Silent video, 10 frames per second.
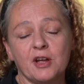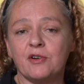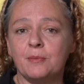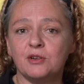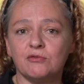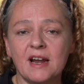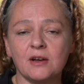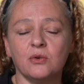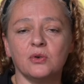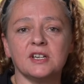criminal
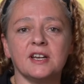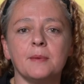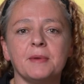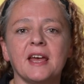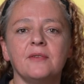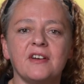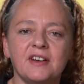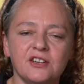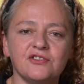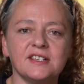record, and I became
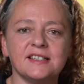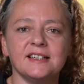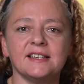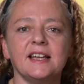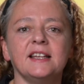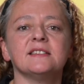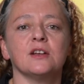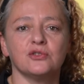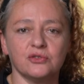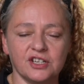very interested in
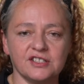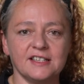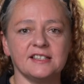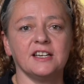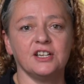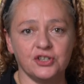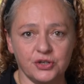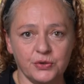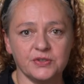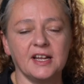social justice
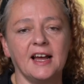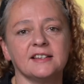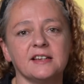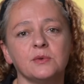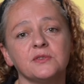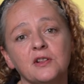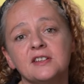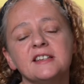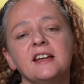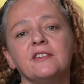issues, and I was
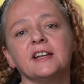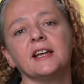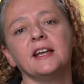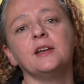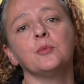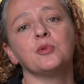volunteering in a